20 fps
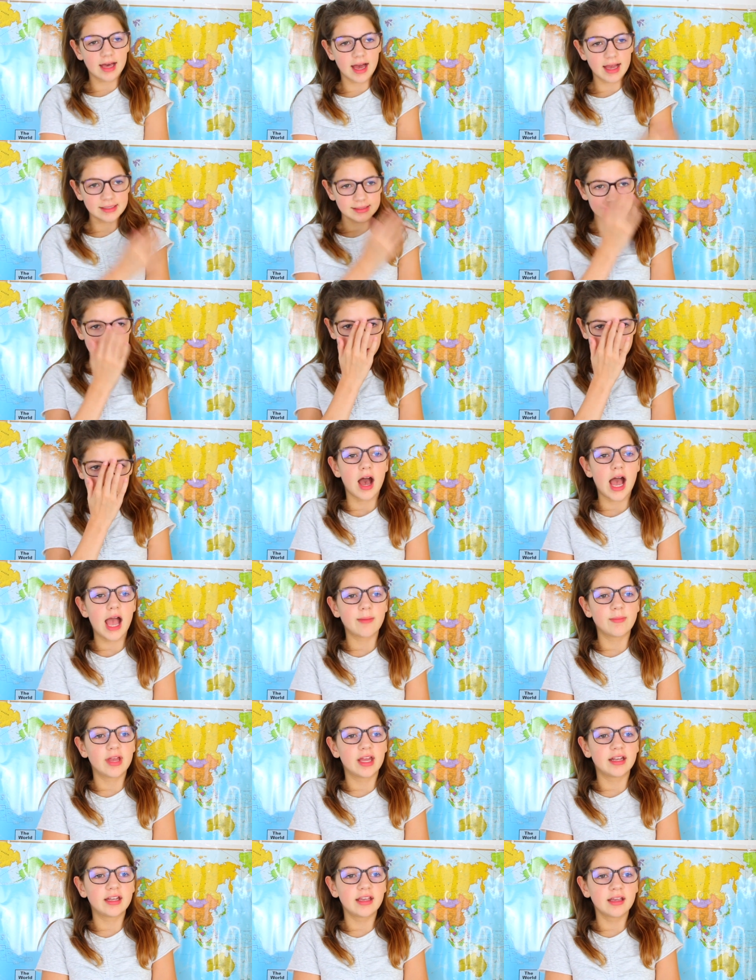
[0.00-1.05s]
guys.
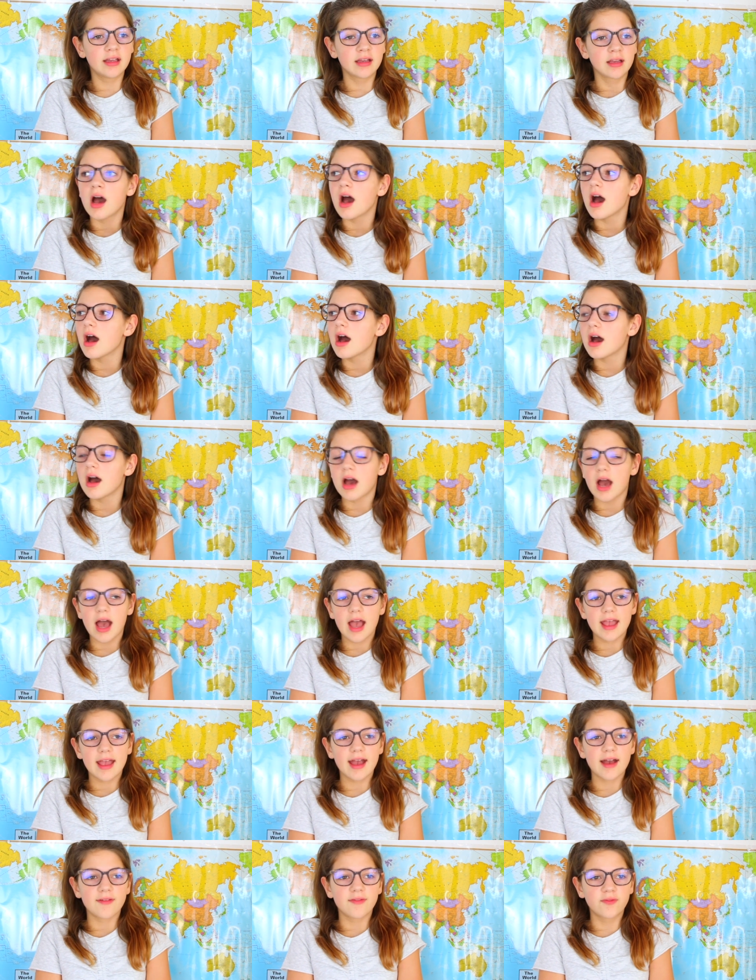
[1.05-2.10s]
I'm Annie. I
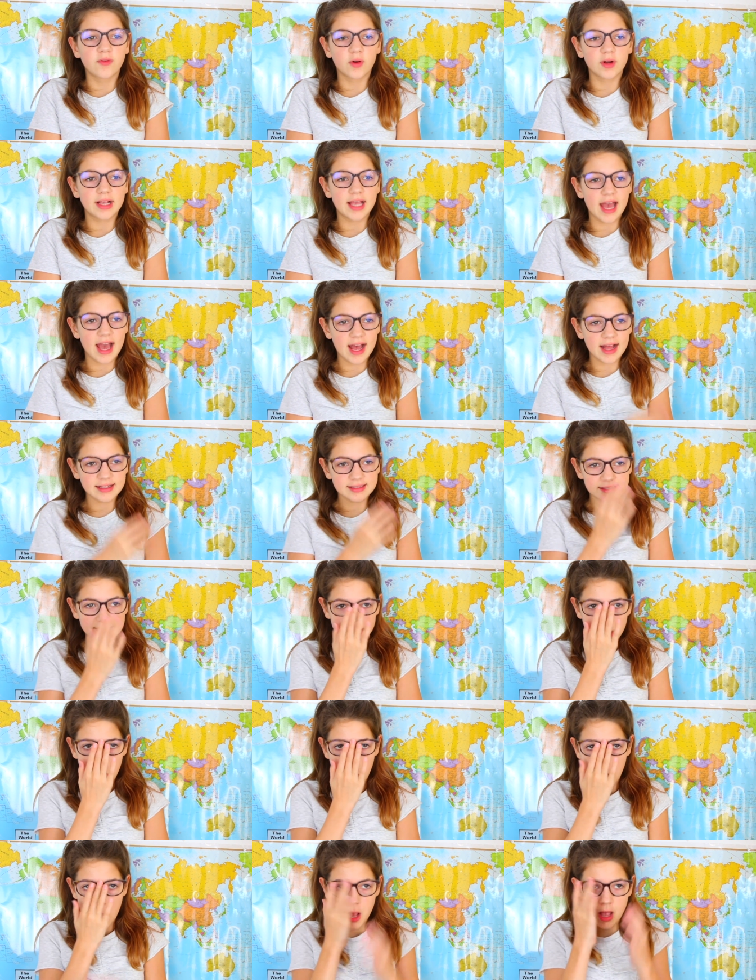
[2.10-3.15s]
have four cats.
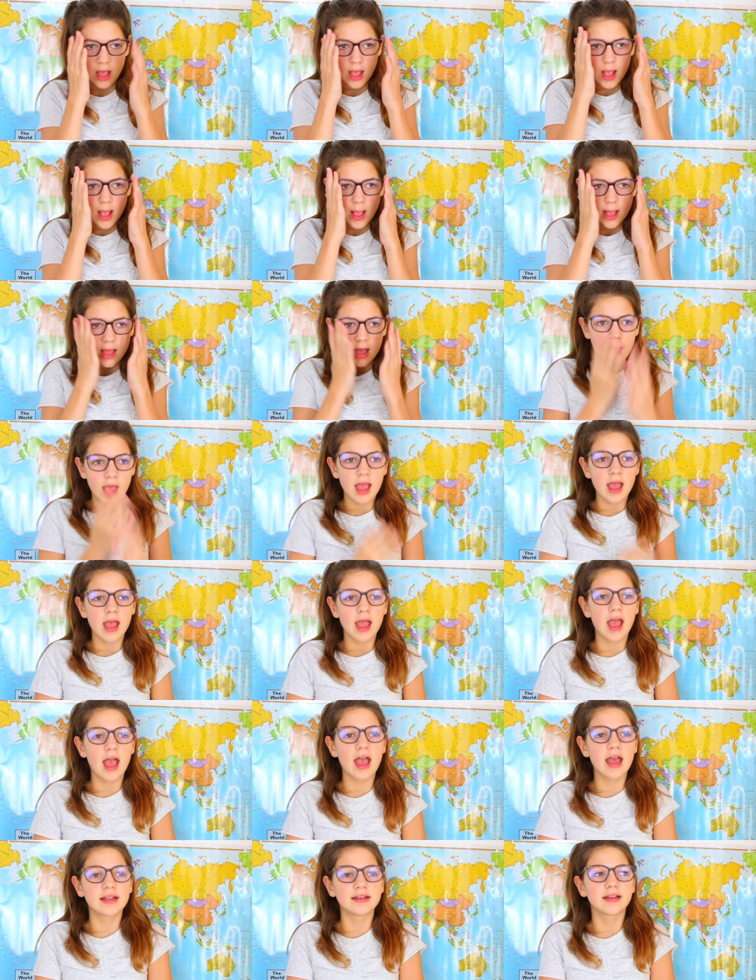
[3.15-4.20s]

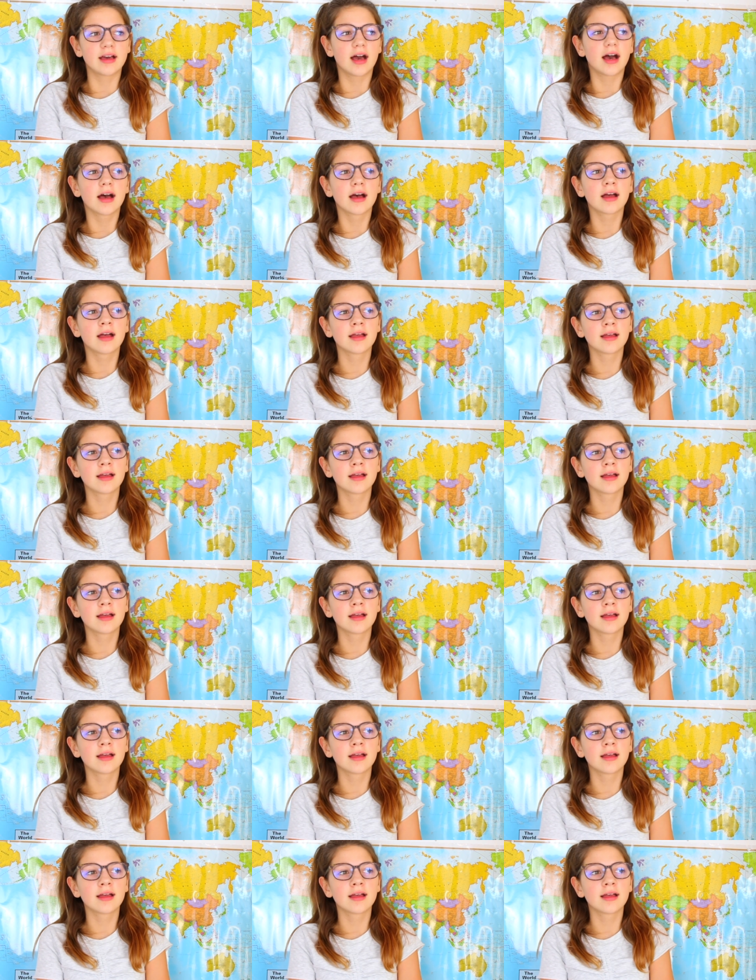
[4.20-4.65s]
And, uh,